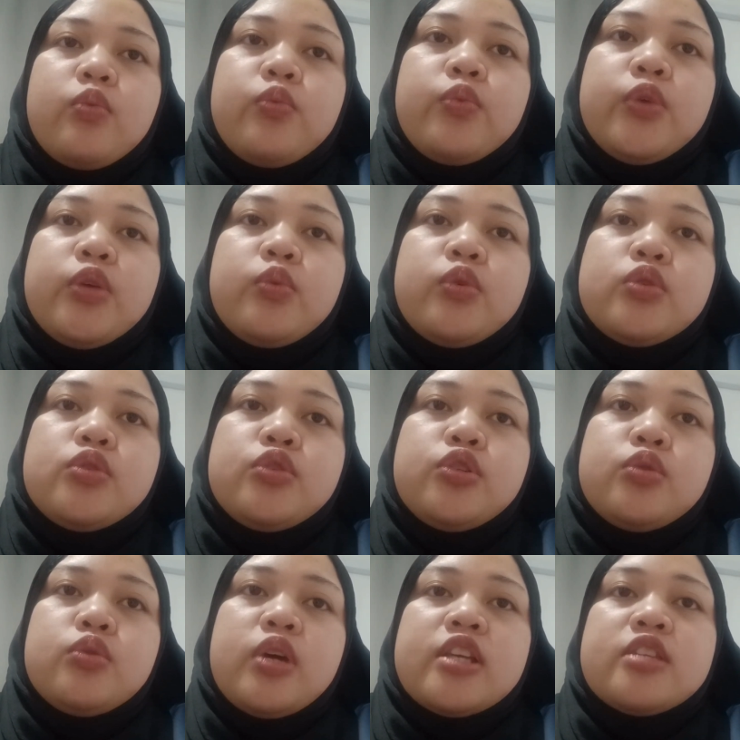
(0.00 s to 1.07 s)
we would
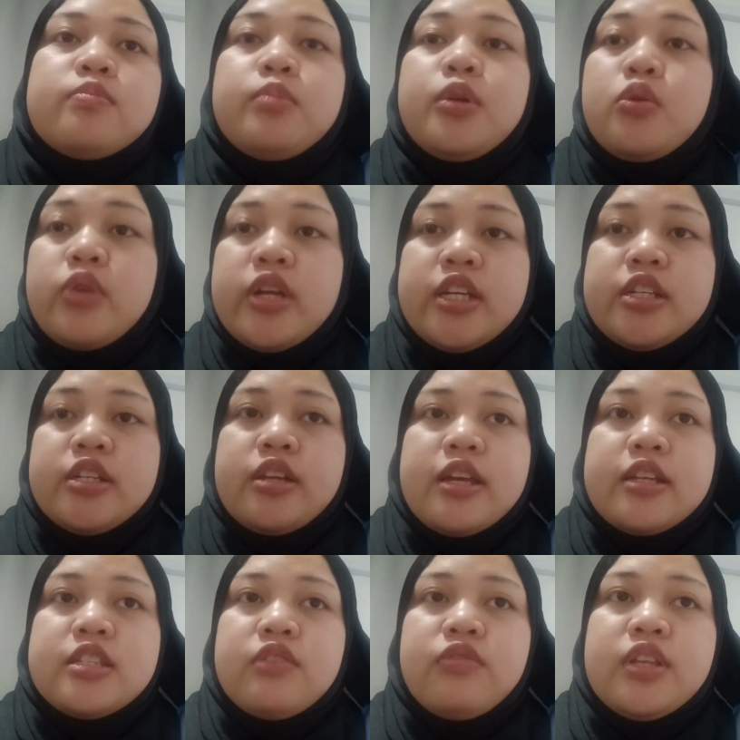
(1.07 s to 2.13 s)
do exploration
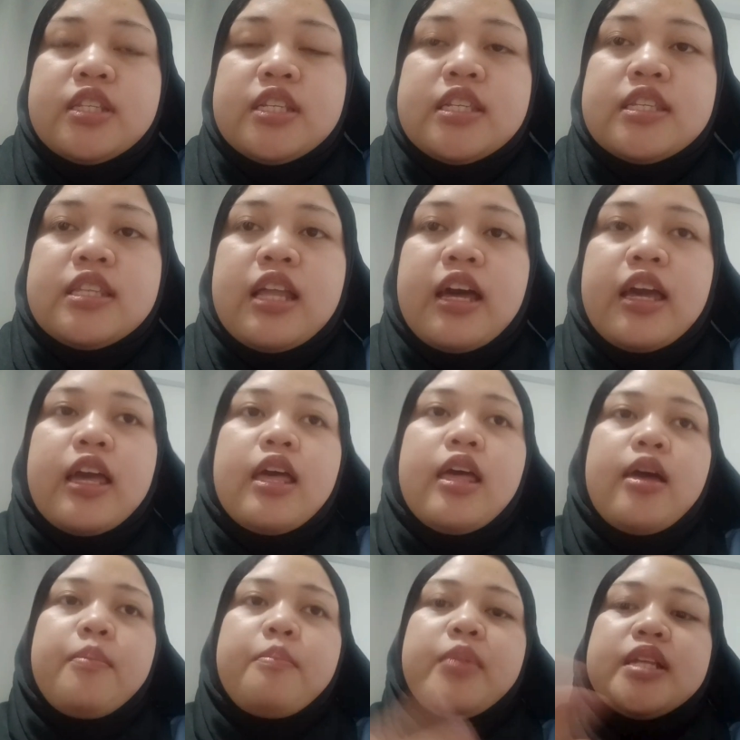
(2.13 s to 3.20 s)
activities like
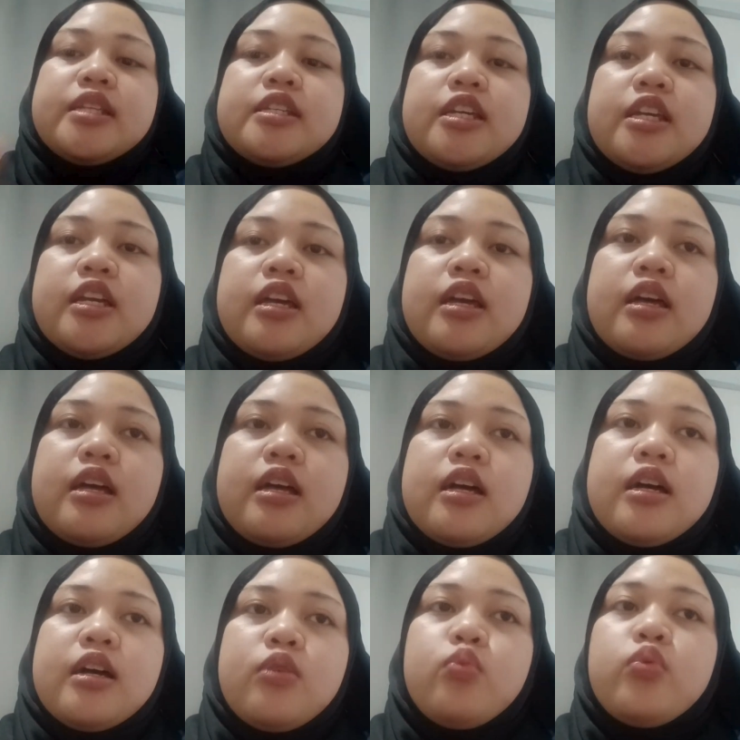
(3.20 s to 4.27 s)
matching
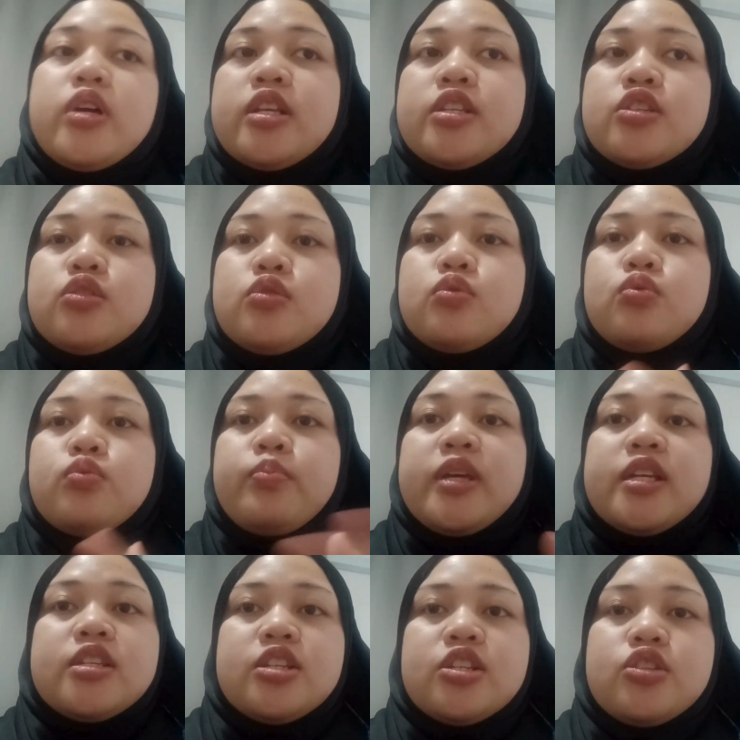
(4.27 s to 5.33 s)
words to
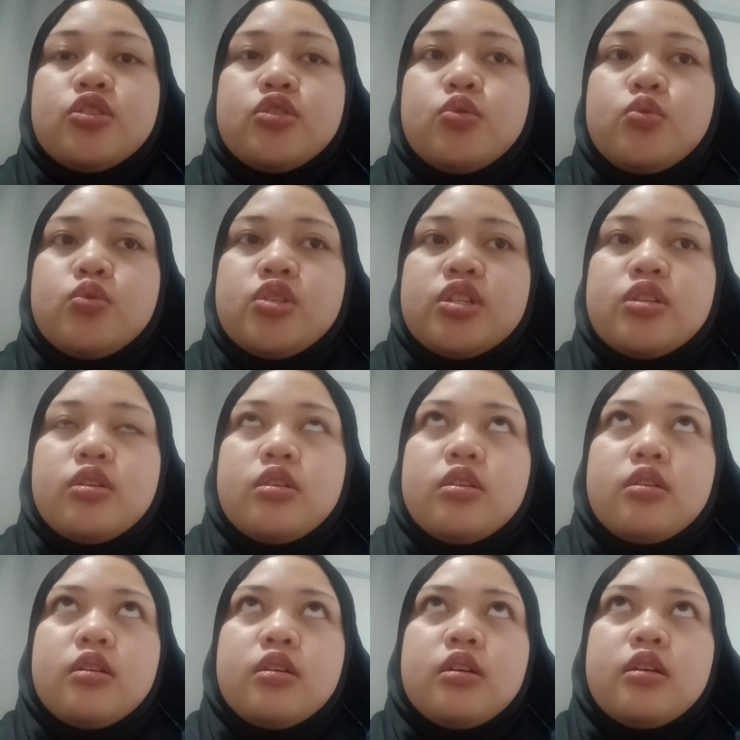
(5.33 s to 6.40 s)
pictures,
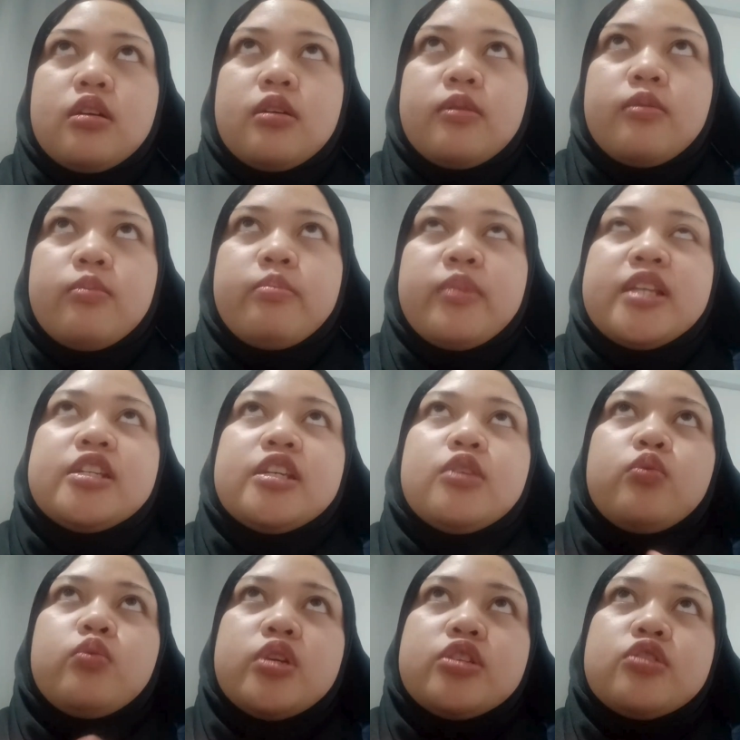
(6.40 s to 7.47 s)

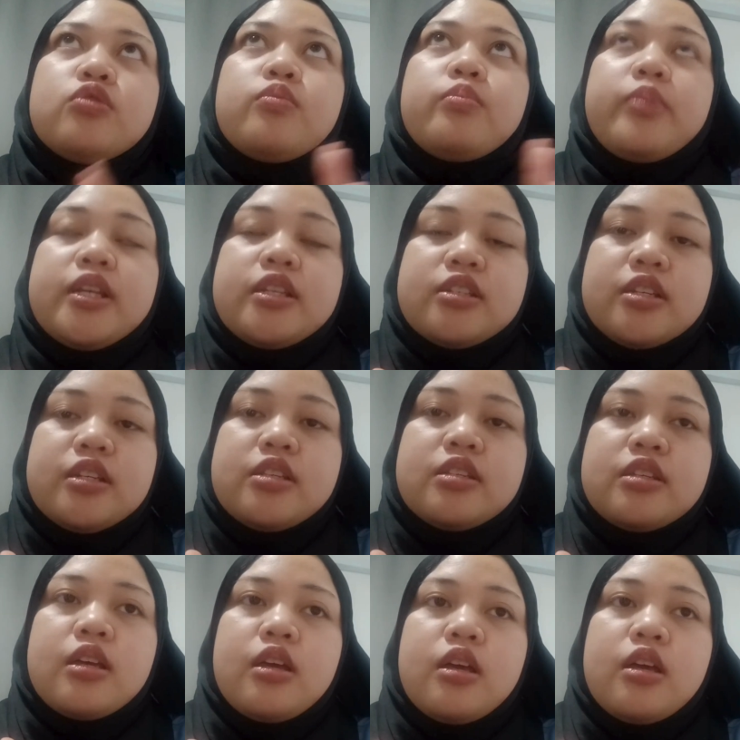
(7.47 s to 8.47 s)
matching words to pictures